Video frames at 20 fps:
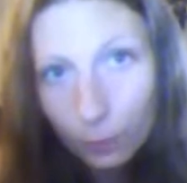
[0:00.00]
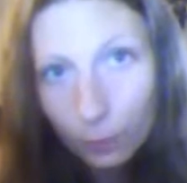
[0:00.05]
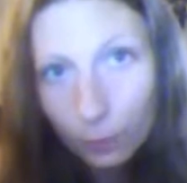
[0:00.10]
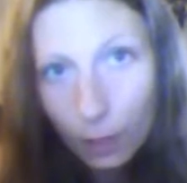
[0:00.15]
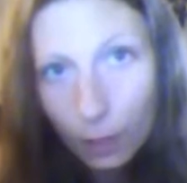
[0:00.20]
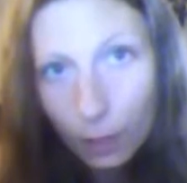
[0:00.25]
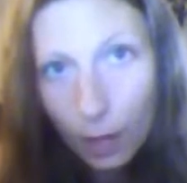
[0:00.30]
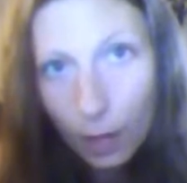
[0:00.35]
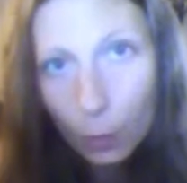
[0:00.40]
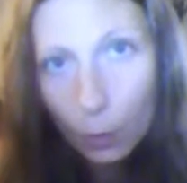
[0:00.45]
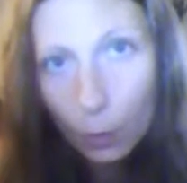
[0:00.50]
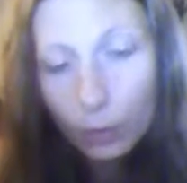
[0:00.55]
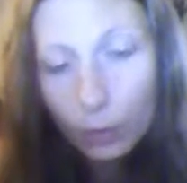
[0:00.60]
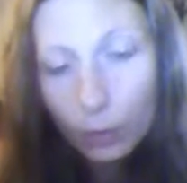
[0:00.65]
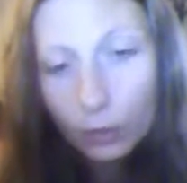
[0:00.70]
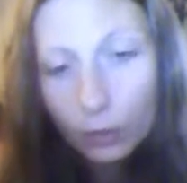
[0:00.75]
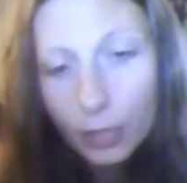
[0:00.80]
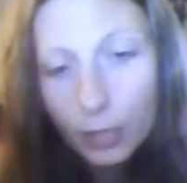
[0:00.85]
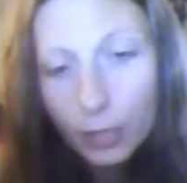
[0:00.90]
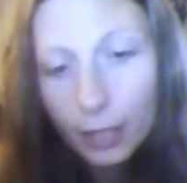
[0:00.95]
how well
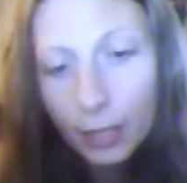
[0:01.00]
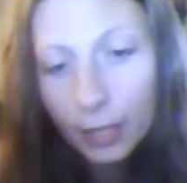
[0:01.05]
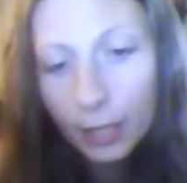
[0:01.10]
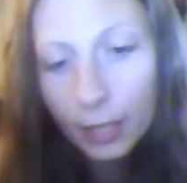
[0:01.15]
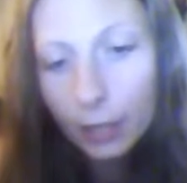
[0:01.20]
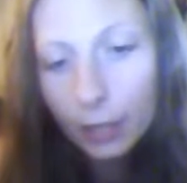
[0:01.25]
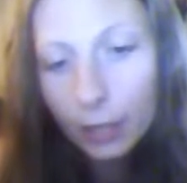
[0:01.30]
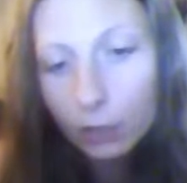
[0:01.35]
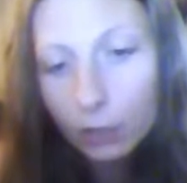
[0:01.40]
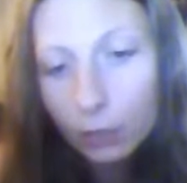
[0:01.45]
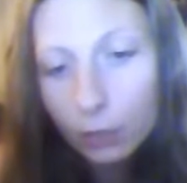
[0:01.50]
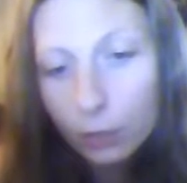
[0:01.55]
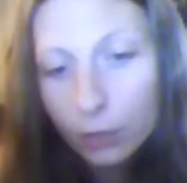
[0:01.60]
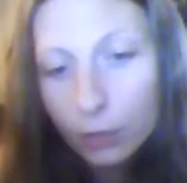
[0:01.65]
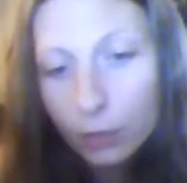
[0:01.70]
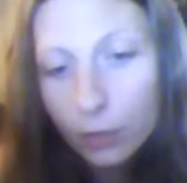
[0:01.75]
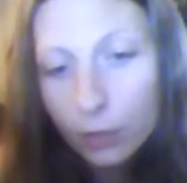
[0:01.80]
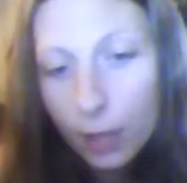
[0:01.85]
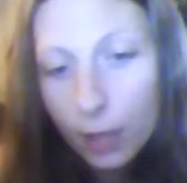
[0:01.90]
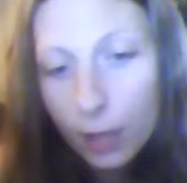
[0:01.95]
you're taking care of
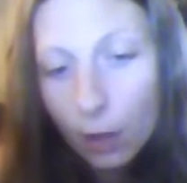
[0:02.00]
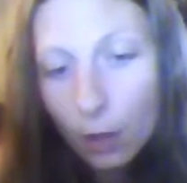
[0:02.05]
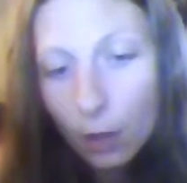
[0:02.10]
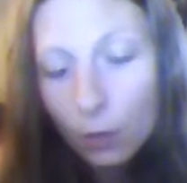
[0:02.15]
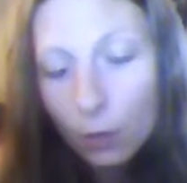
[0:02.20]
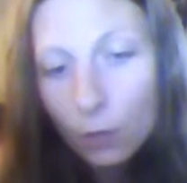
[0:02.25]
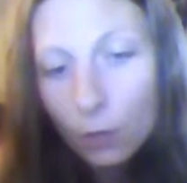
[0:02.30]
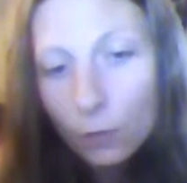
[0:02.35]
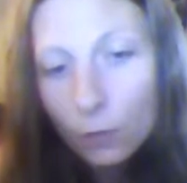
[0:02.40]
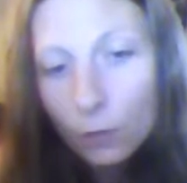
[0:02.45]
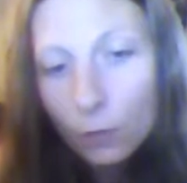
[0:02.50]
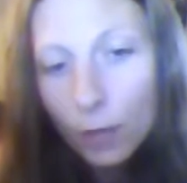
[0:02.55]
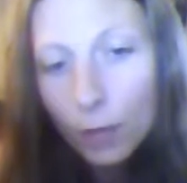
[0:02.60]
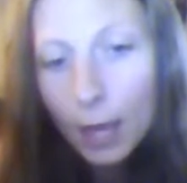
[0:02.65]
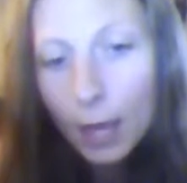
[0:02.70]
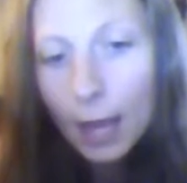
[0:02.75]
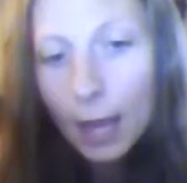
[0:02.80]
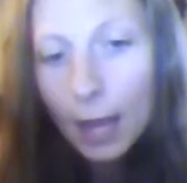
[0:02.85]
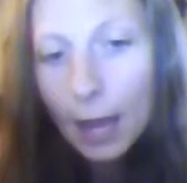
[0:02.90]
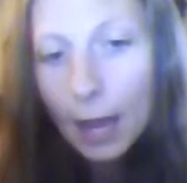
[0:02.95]
yourself,
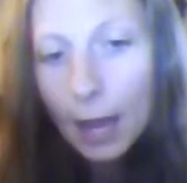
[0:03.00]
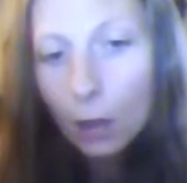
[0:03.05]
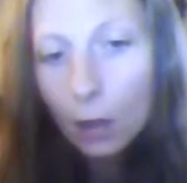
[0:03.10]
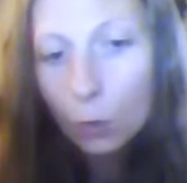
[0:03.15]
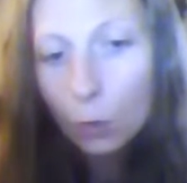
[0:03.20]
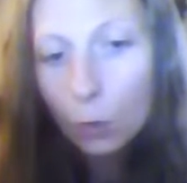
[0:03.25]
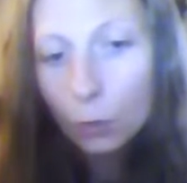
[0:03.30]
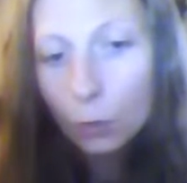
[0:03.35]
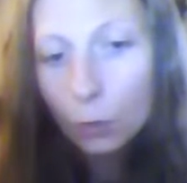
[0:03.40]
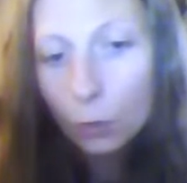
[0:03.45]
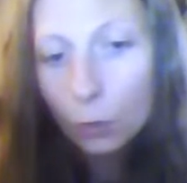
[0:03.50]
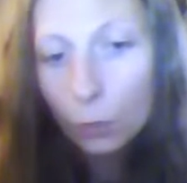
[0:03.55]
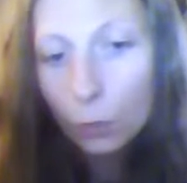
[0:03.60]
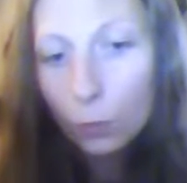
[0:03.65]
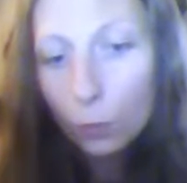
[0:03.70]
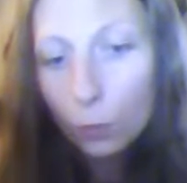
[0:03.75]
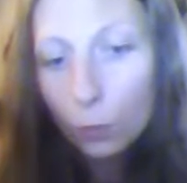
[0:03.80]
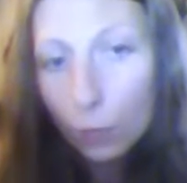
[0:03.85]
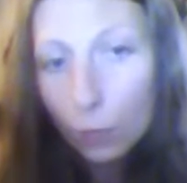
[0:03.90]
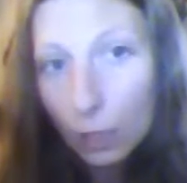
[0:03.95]
how you
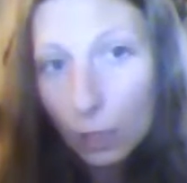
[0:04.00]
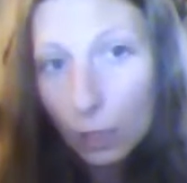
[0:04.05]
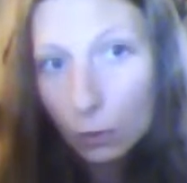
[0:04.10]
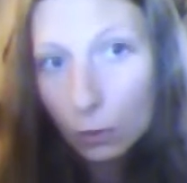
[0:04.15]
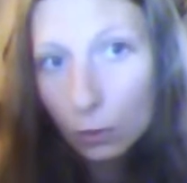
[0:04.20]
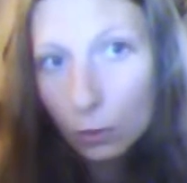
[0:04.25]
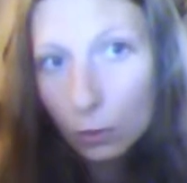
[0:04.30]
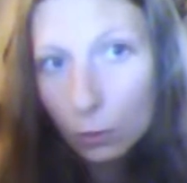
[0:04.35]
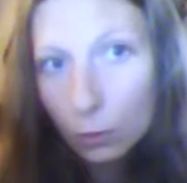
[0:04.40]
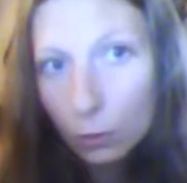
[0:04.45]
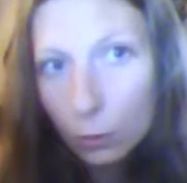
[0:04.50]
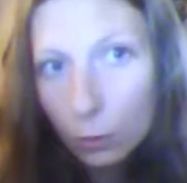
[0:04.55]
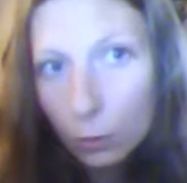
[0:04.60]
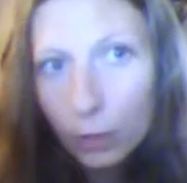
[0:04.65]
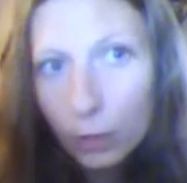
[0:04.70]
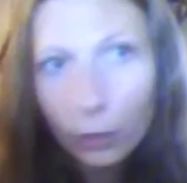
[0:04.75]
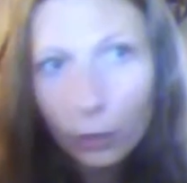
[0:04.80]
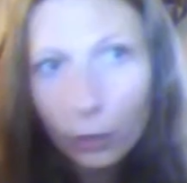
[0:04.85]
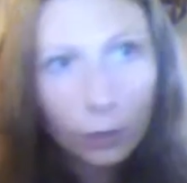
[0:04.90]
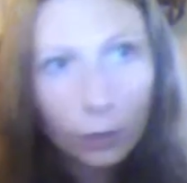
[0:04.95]
feel,
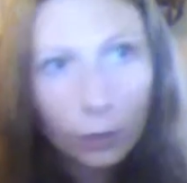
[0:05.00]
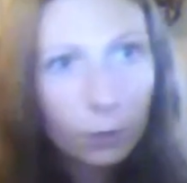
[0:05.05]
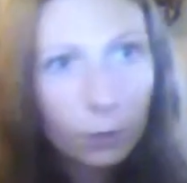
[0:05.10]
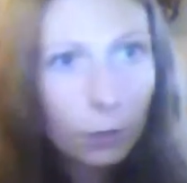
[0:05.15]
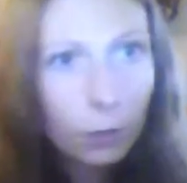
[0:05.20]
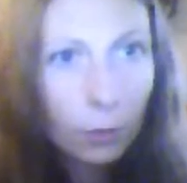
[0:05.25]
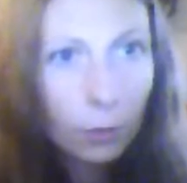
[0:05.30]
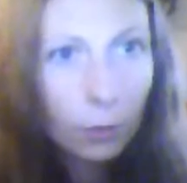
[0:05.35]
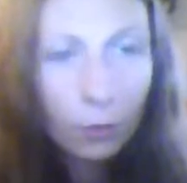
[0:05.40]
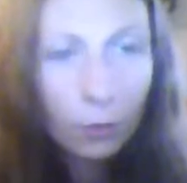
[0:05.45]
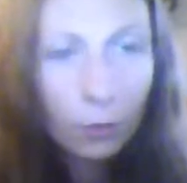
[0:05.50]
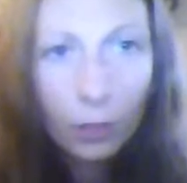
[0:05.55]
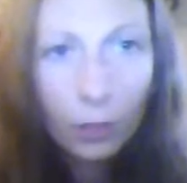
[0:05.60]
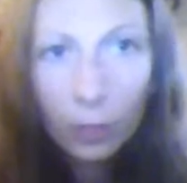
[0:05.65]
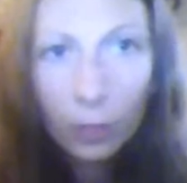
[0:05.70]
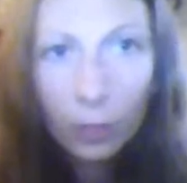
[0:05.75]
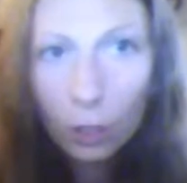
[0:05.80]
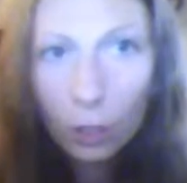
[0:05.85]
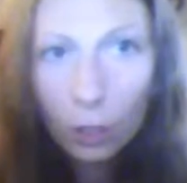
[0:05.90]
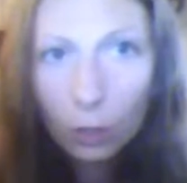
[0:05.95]
whether you're
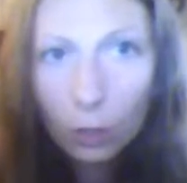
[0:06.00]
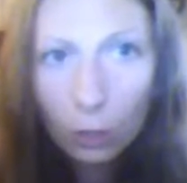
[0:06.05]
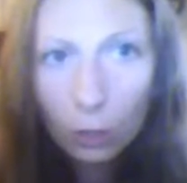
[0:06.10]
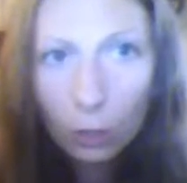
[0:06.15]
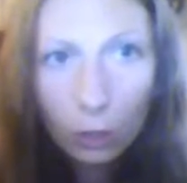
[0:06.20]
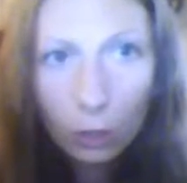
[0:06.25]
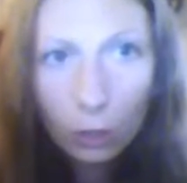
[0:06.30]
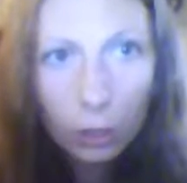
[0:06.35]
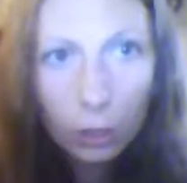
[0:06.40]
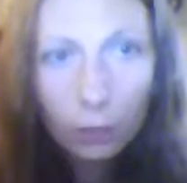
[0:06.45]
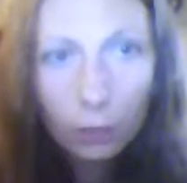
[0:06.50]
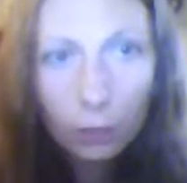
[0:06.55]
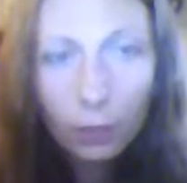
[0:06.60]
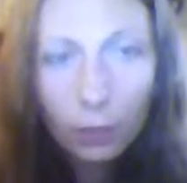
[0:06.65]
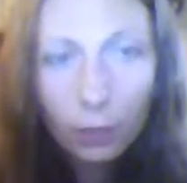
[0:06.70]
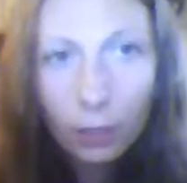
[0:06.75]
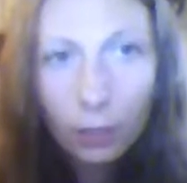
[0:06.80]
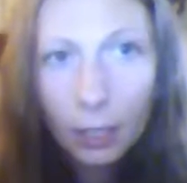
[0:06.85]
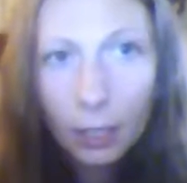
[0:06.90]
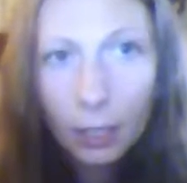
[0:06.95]
feeling good, you're
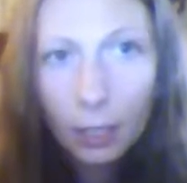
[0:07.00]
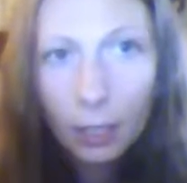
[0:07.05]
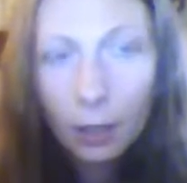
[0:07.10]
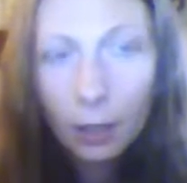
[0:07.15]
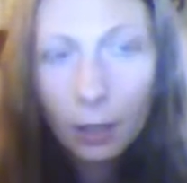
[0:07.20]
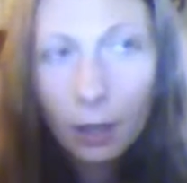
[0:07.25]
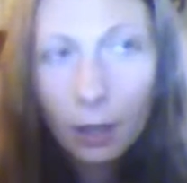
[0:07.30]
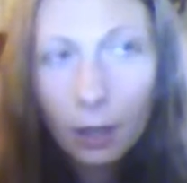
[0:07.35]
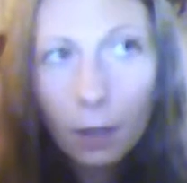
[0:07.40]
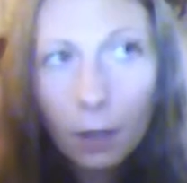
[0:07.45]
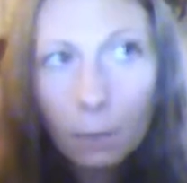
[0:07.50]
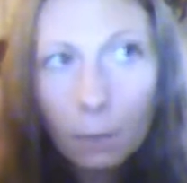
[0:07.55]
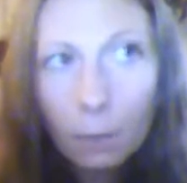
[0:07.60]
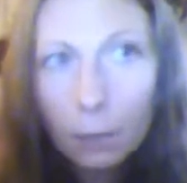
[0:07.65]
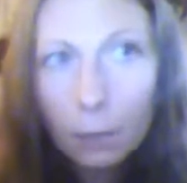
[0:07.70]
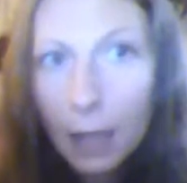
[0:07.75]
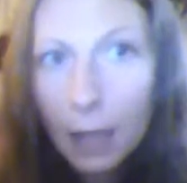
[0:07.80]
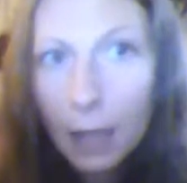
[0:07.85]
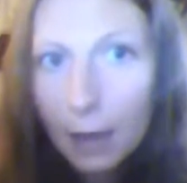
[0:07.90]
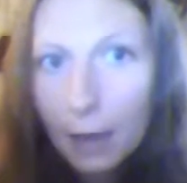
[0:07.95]
feeling
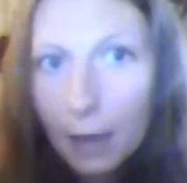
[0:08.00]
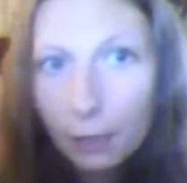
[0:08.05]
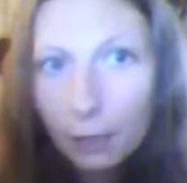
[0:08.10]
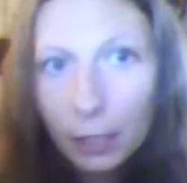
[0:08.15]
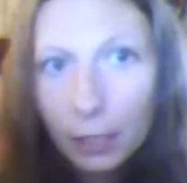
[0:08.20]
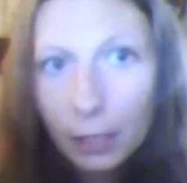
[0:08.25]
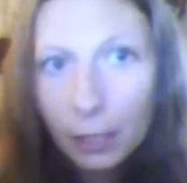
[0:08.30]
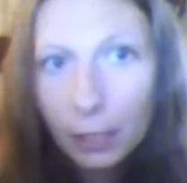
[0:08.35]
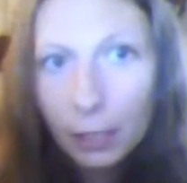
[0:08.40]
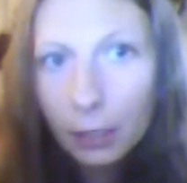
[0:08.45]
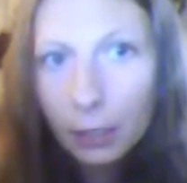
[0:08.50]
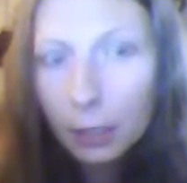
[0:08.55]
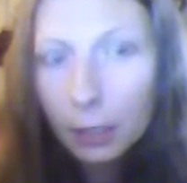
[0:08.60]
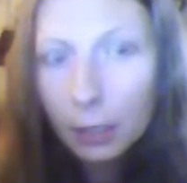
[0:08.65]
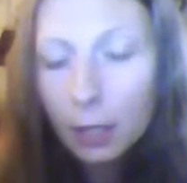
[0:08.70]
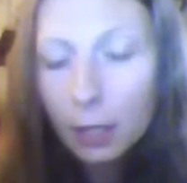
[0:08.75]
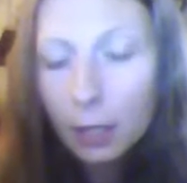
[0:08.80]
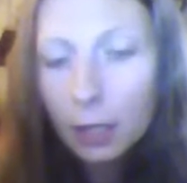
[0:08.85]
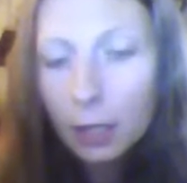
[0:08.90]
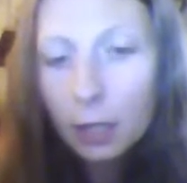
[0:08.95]
lively and
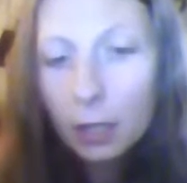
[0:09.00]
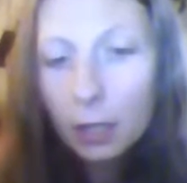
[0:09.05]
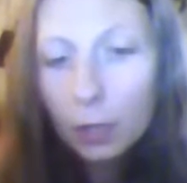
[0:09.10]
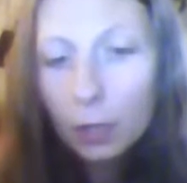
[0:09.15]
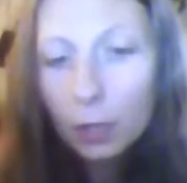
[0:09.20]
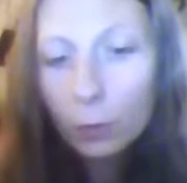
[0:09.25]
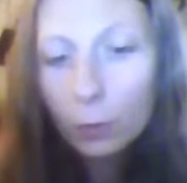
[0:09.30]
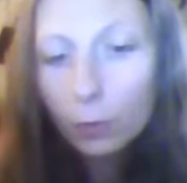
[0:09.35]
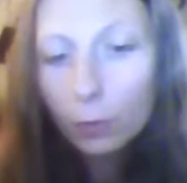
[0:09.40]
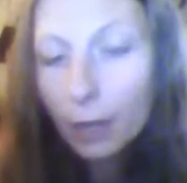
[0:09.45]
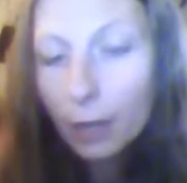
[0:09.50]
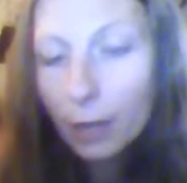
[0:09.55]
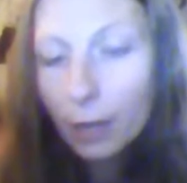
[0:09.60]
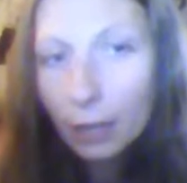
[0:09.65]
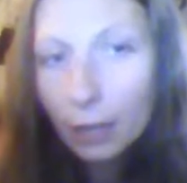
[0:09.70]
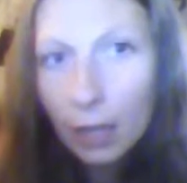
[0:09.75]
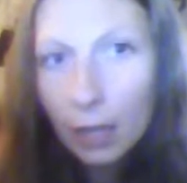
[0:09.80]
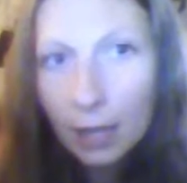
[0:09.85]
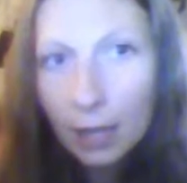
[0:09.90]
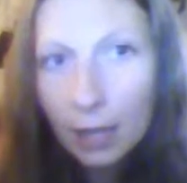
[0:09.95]

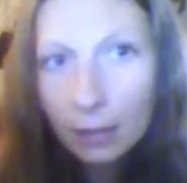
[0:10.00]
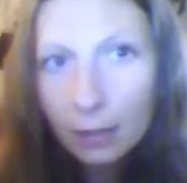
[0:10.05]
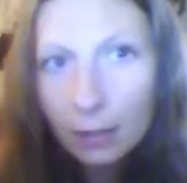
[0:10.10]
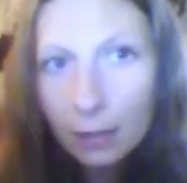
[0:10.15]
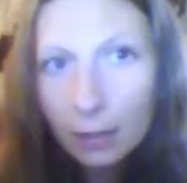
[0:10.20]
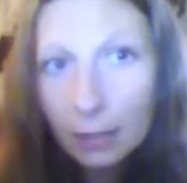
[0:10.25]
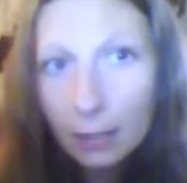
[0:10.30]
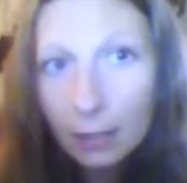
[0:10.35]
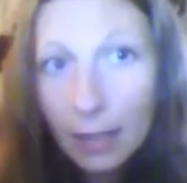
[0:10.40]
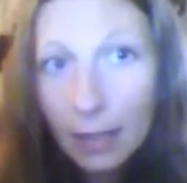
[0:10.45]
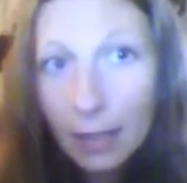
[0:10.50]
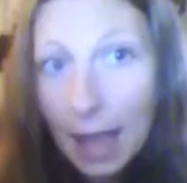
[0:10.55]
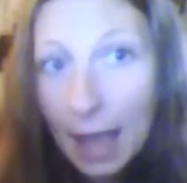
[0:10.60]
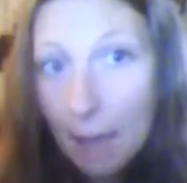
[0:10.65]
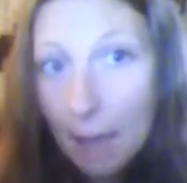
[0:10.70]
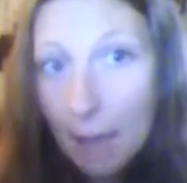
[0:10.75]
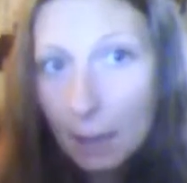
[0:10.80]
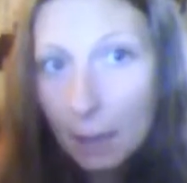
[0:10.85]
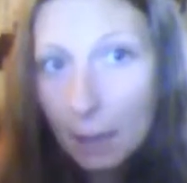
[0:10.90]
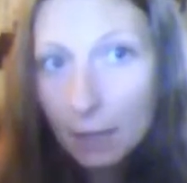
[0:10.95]
revitalized and
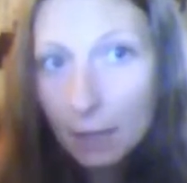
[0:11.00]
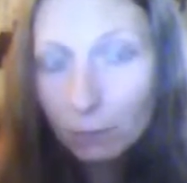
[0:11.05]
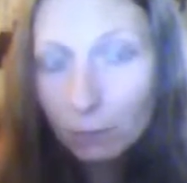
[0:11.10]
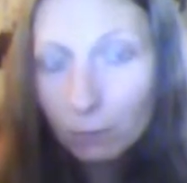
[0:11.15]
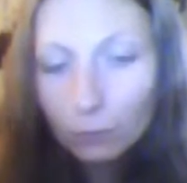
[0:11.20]
happy,